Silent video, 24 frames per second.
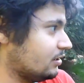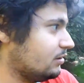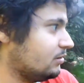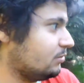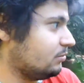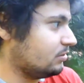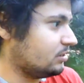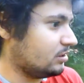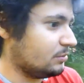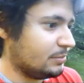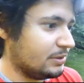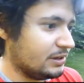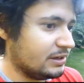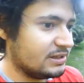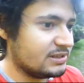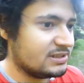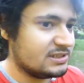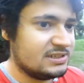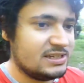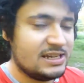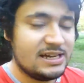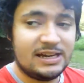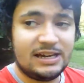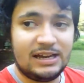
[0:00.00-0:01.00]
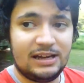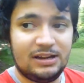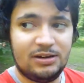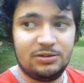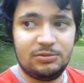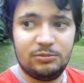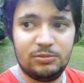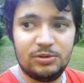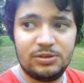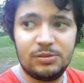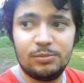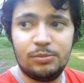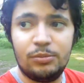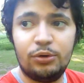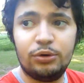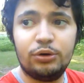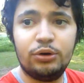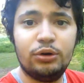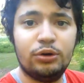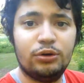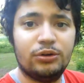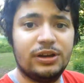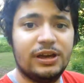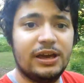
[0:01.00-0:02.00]
with a big stick with a model
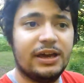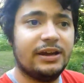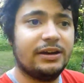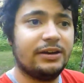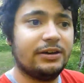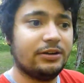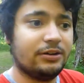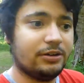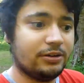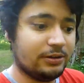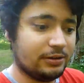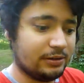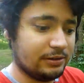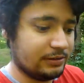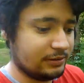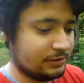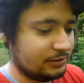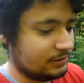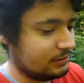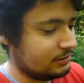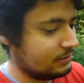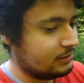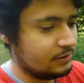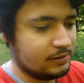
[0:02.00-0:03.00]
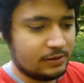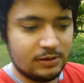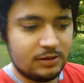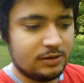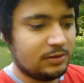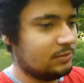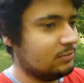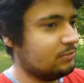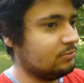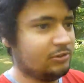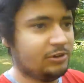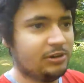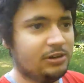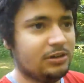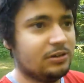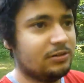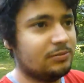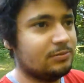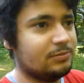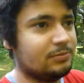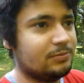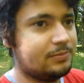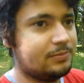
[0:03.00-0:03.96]
on the end. Brilliant.